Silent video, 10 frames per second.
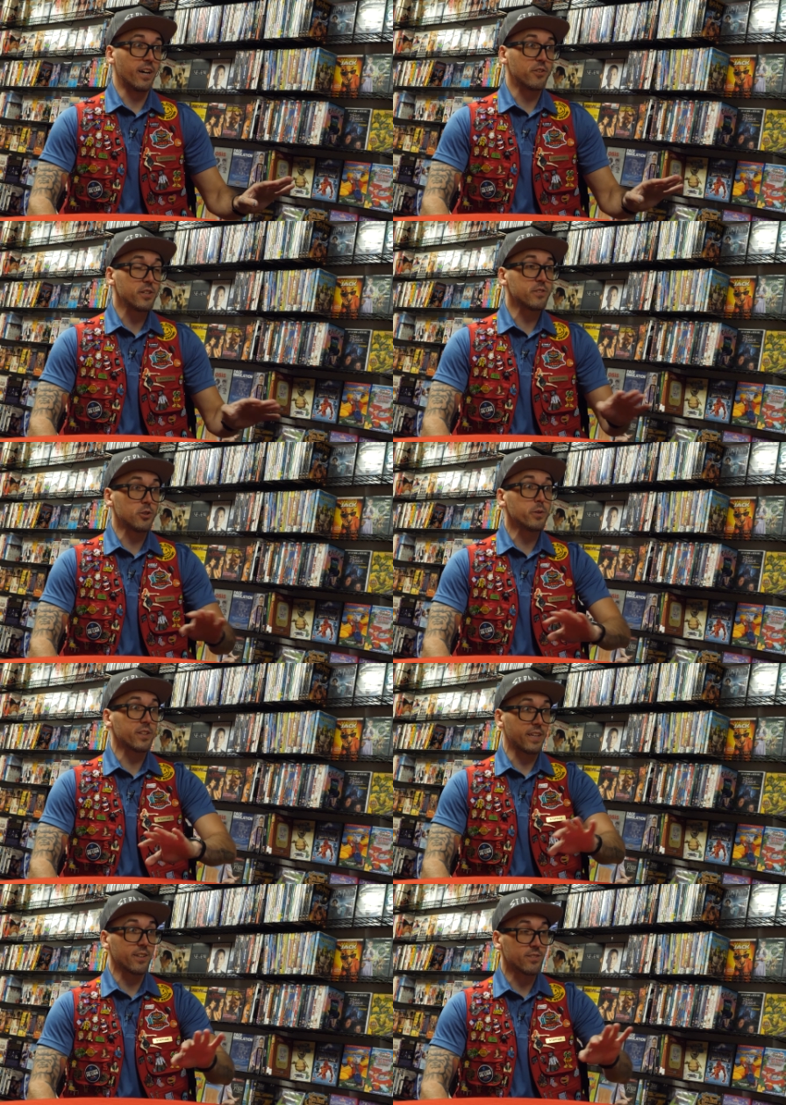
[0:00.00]
Um, she is yeah. doing
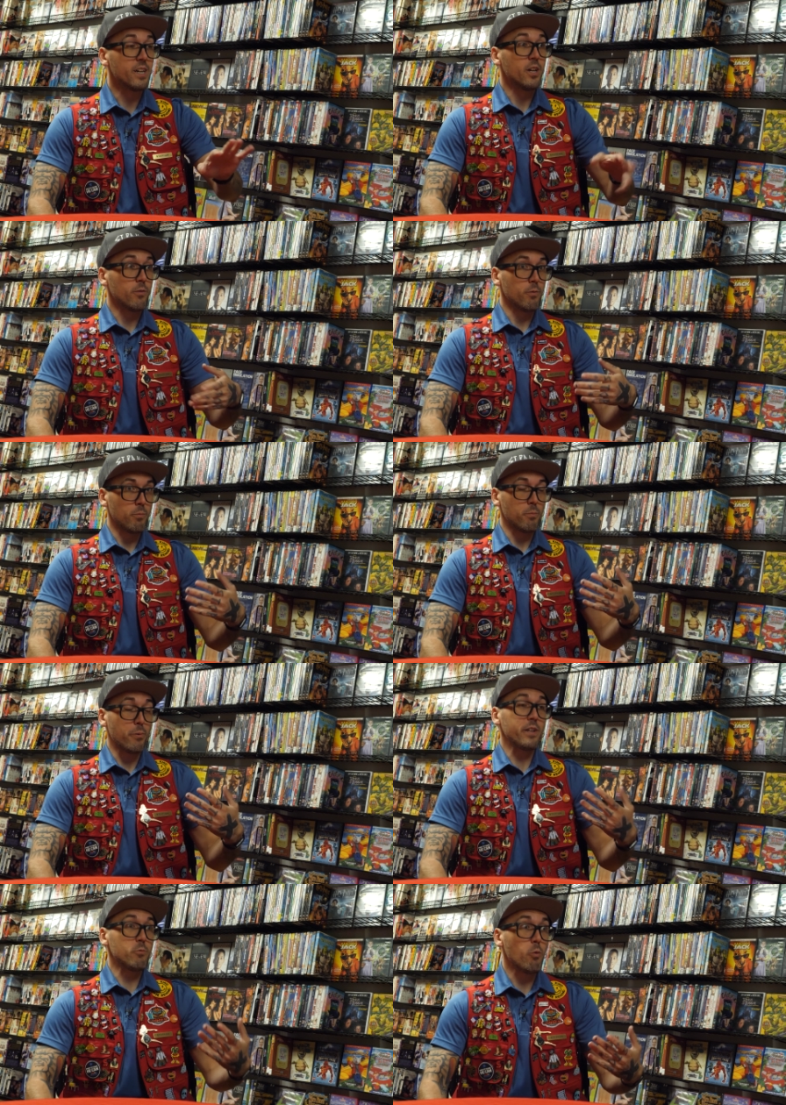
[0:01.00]
things
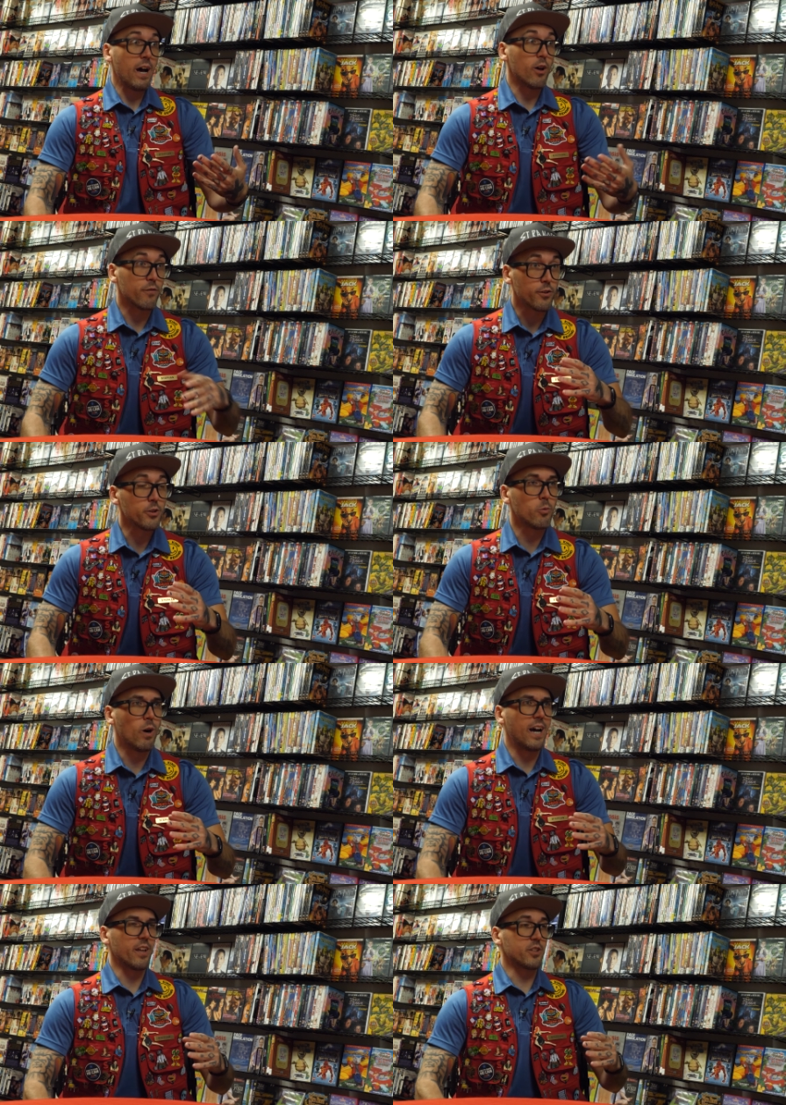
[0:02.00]
pretty well for a little
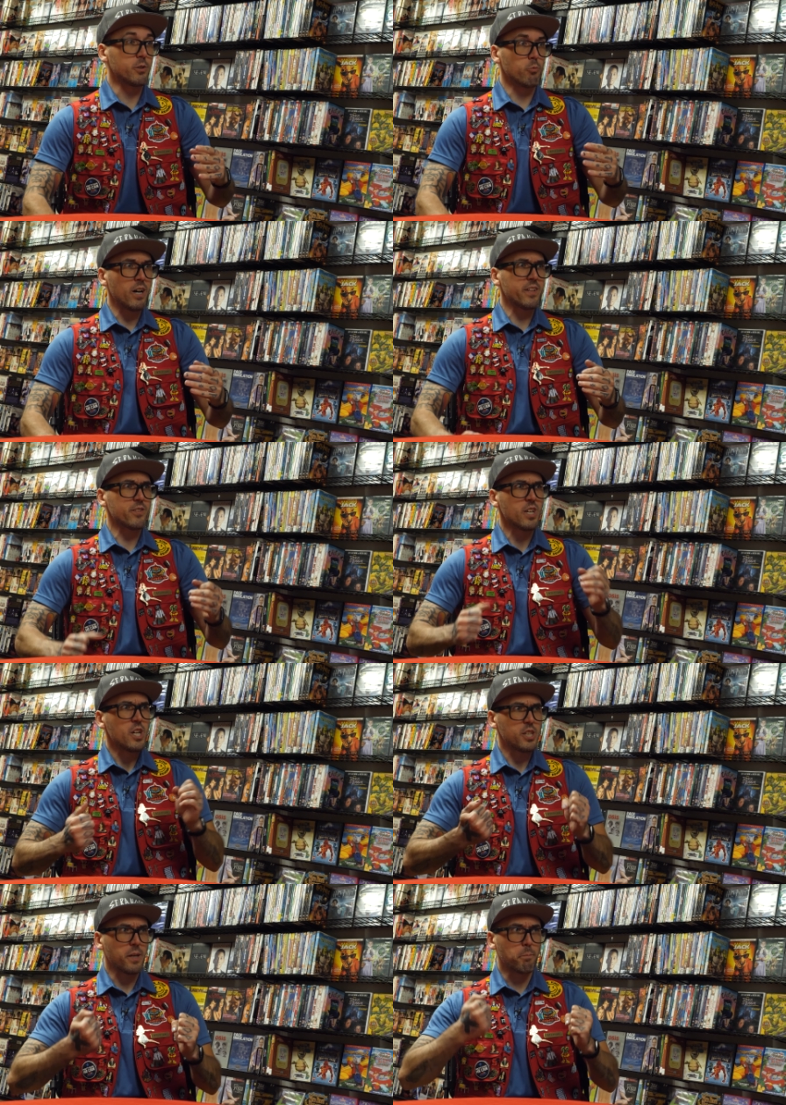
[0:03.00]
while. Like she runs,
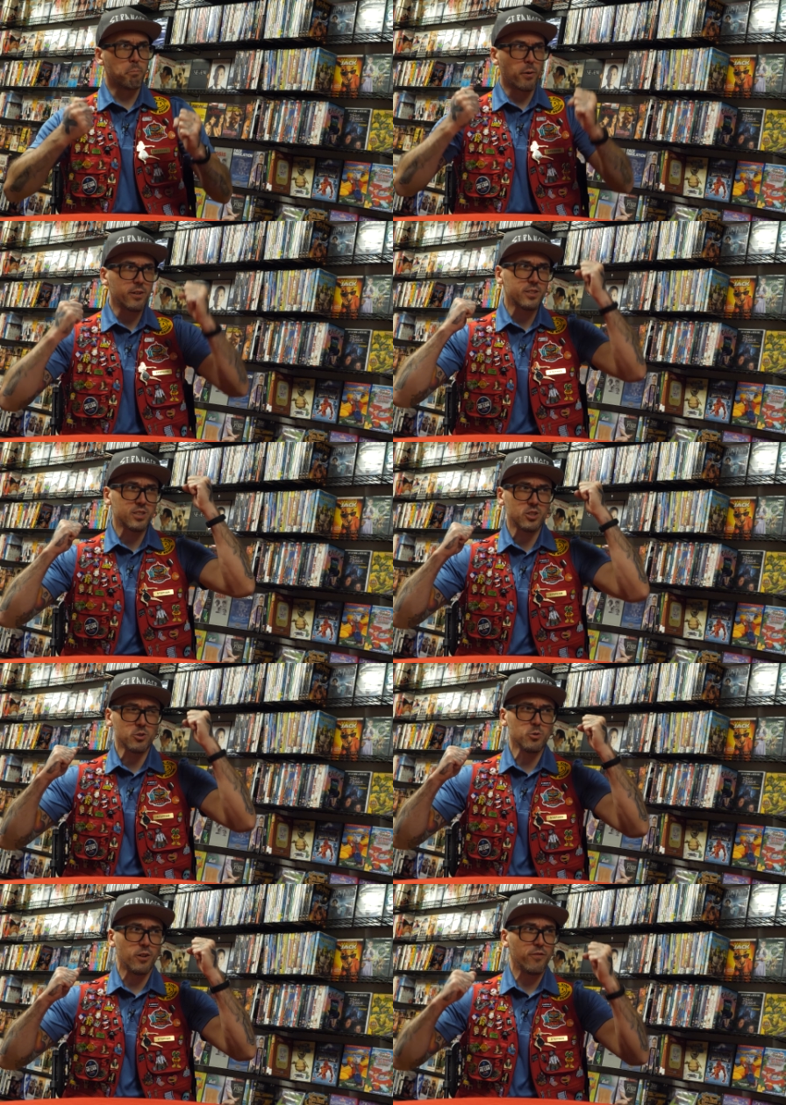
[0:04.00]
she like bursts
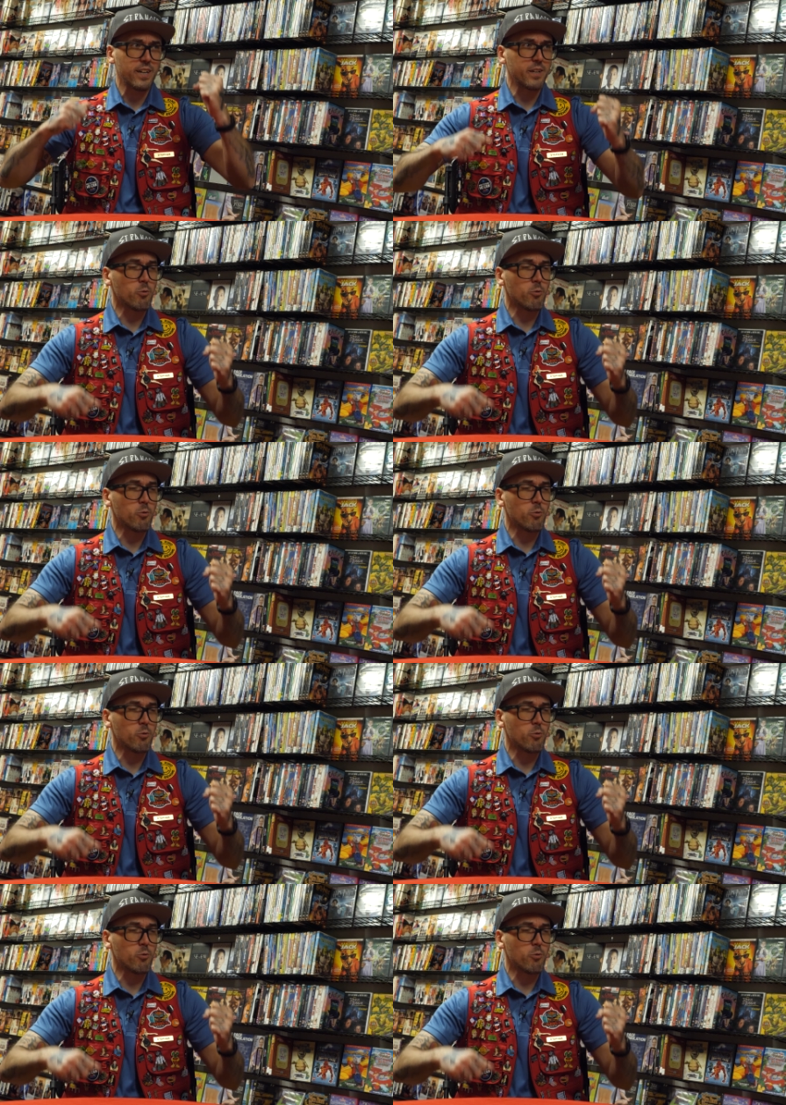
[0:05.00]
through a fucking